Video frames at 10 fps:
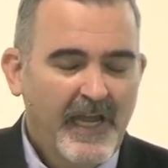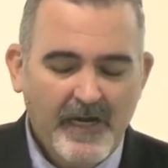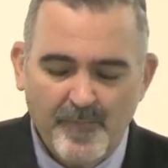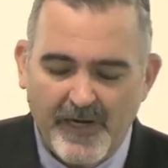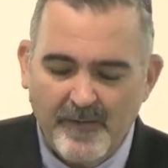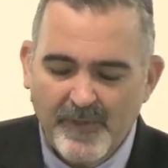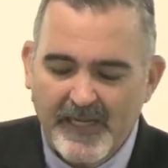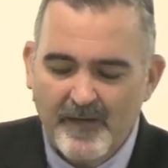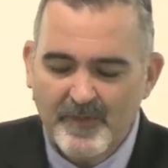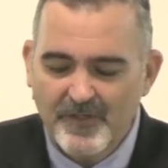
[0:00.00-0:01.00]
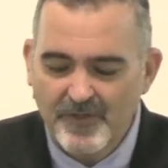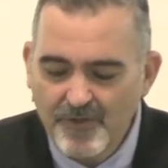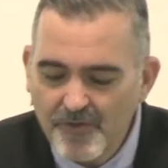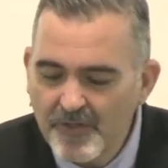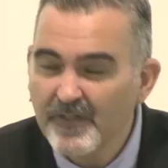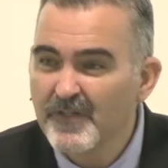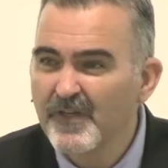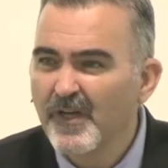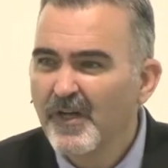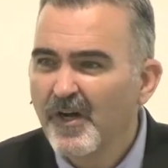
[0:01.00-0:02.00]
Abraham became a student
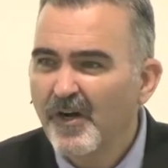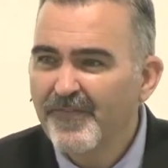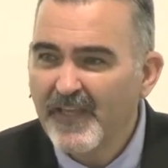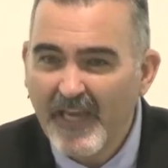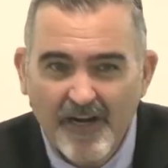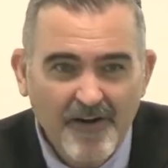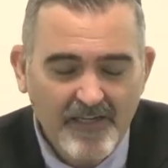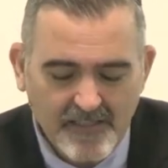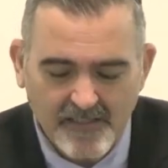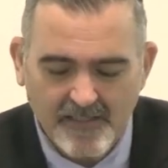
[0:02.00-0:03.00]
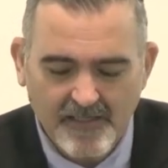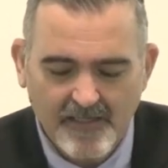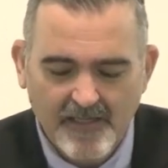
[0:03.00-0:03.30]
of the character